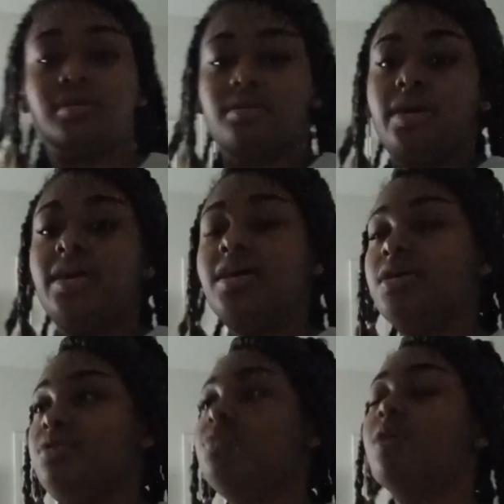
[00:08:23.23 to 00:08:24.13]

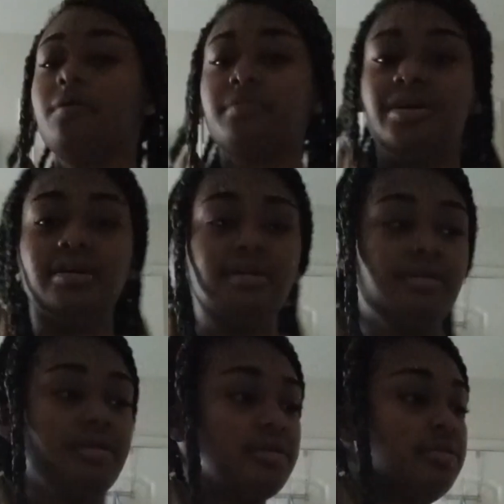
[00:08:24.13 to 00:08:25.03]
And you over
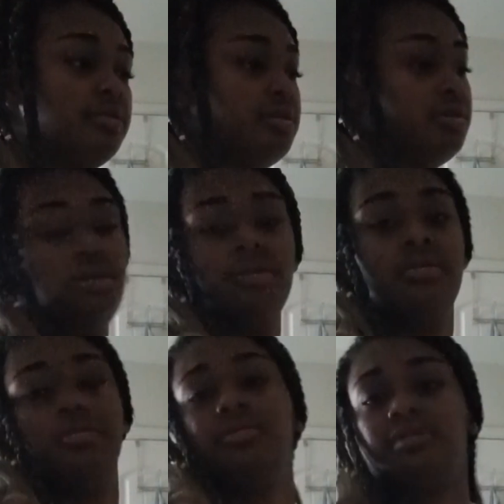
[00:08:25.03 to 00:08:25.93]
here
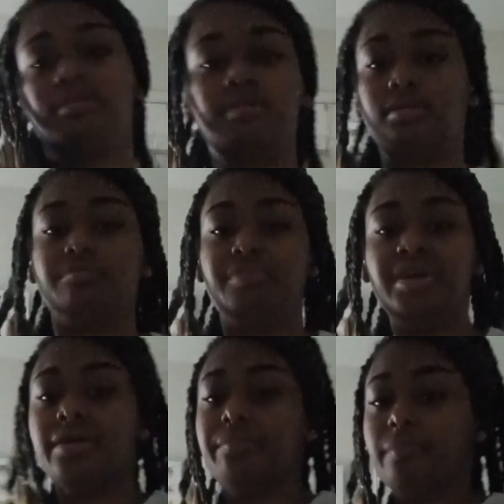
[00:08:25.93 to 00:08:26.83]

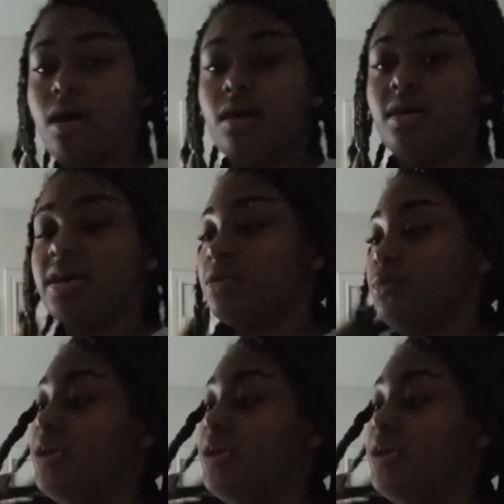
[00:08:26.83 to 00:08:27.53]
being a, like a wet